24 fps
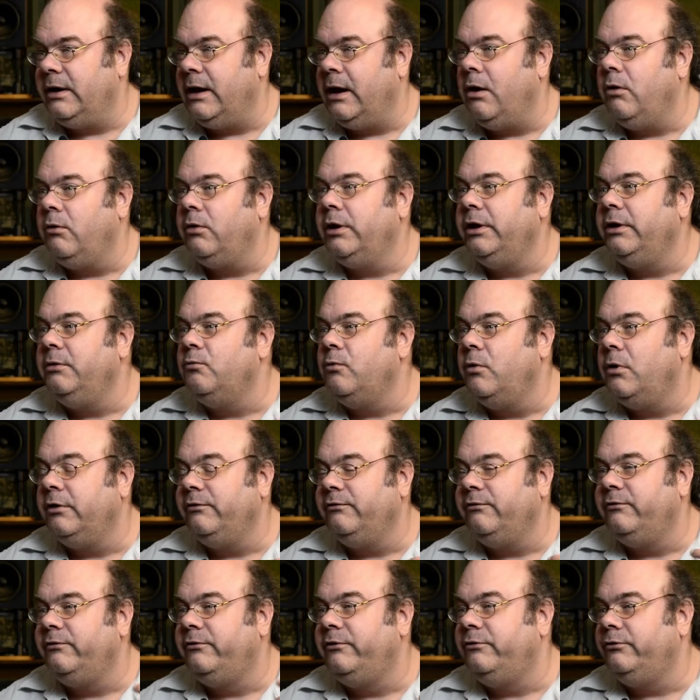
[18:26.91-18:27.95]
now, and he
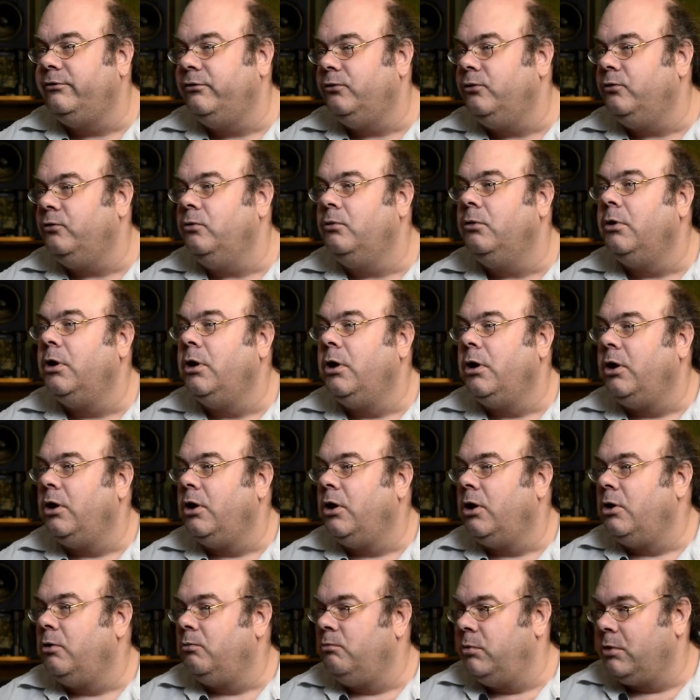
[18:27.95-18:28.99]
wants to do
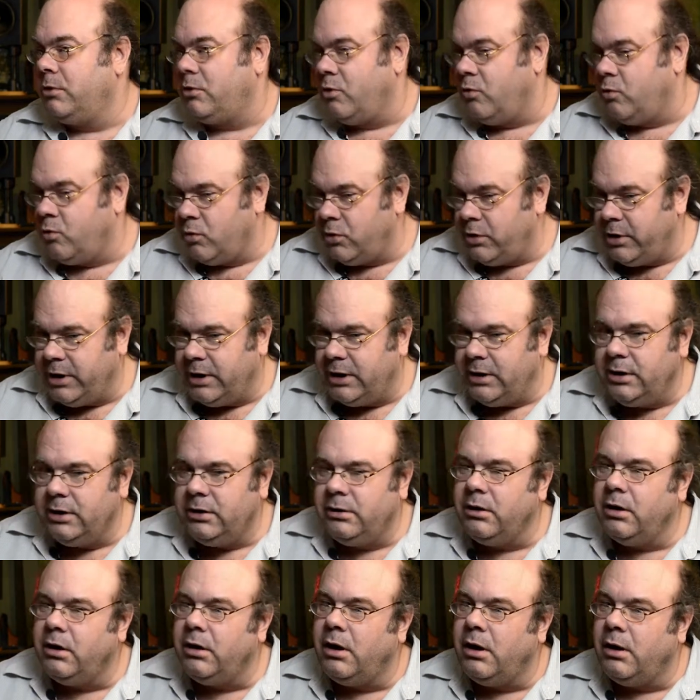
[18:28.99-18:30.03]
recording
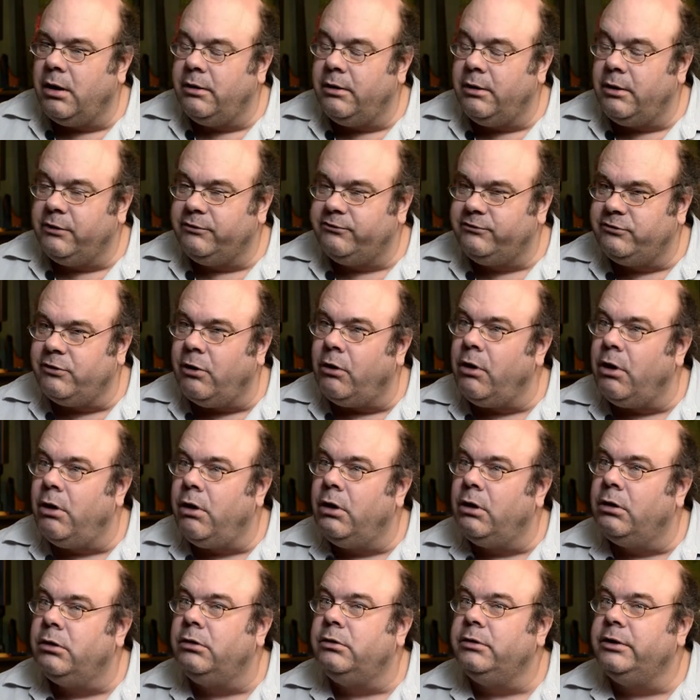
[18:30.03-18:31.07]
a, a
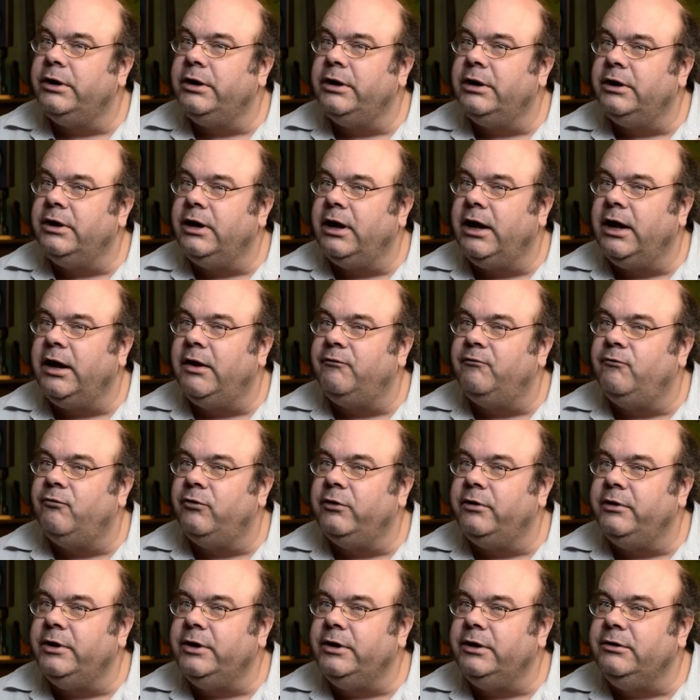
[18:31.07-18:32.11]
song in
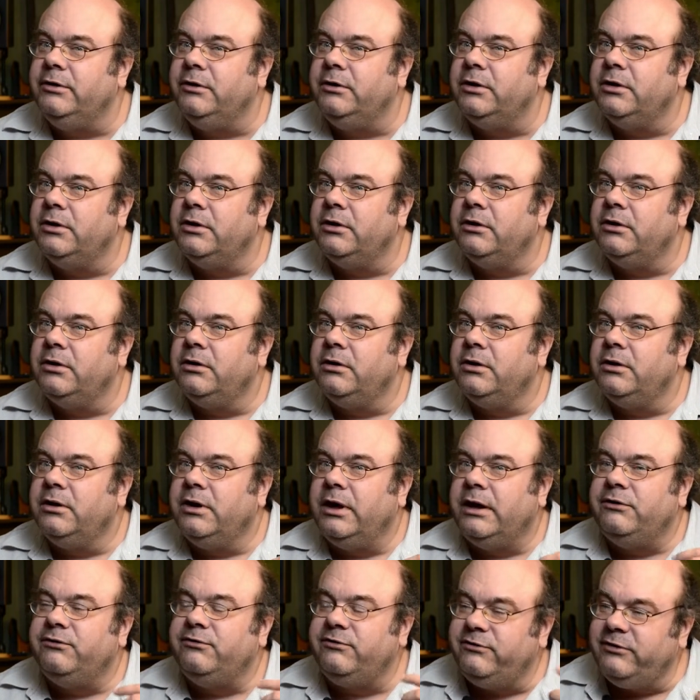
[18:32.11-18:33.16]
every
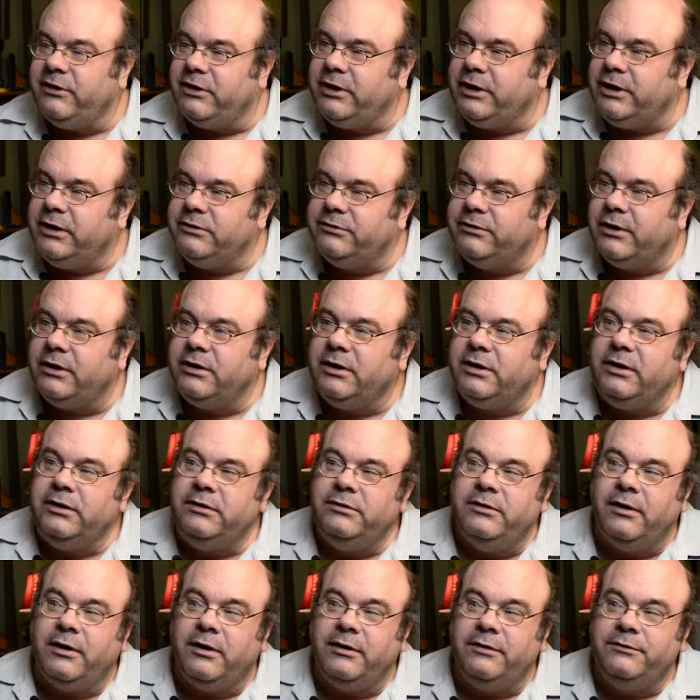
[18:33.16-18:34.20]
city that he
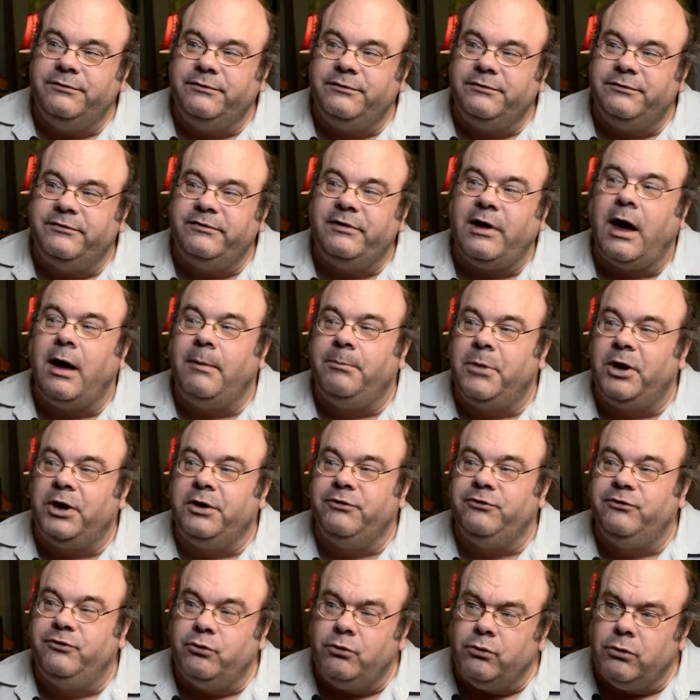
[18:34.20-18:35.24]
does a stop on
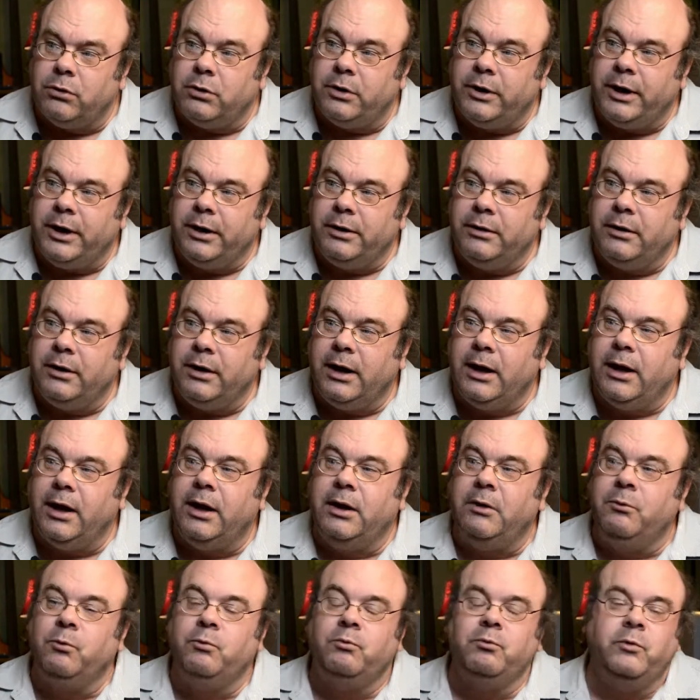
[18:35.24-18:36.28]
his tour in.
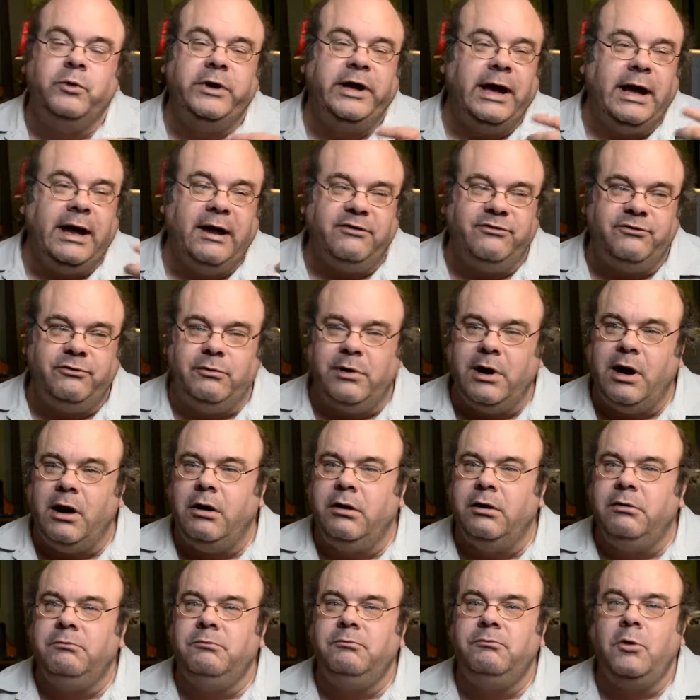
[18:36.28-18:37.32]
And we asked
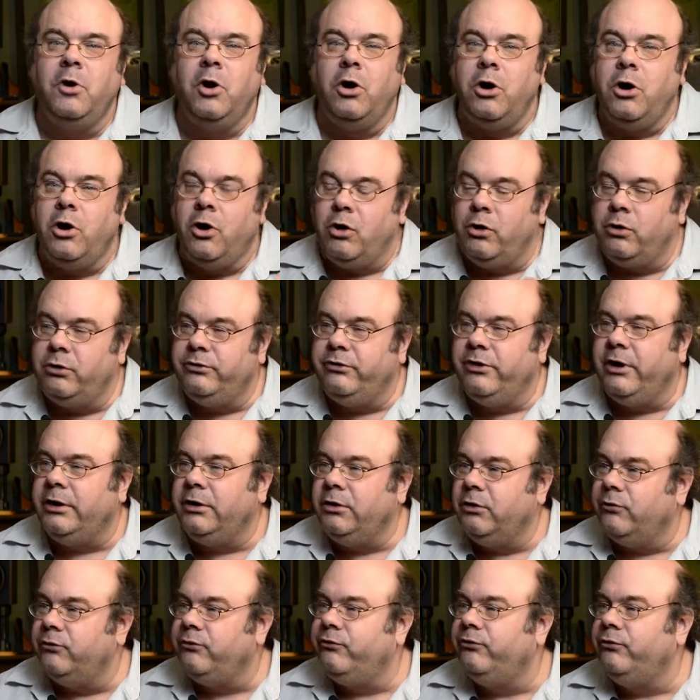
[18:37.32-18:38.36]
around and heard that
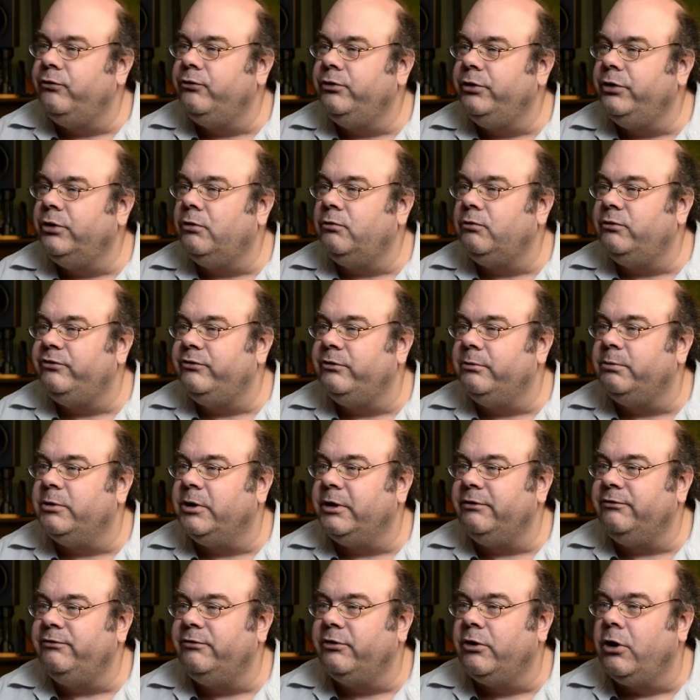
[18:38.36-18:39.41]
your studio was the
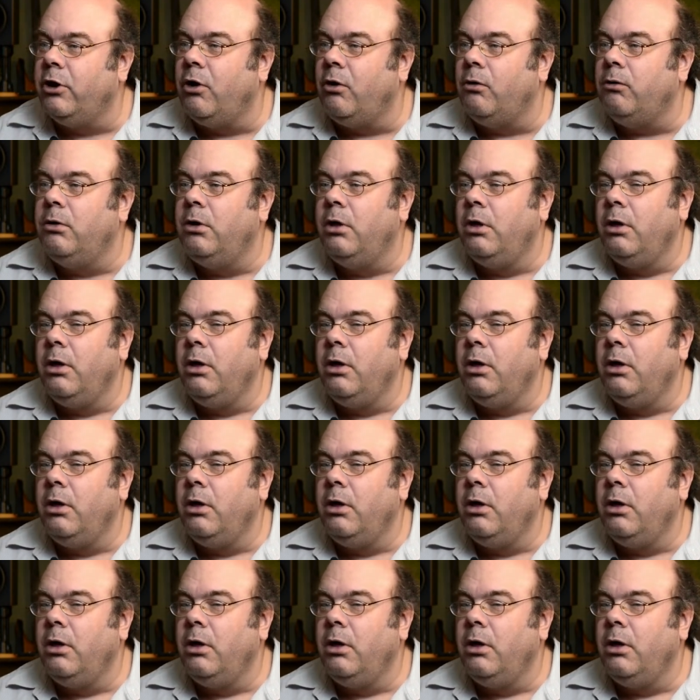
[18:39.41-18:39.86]
place to go.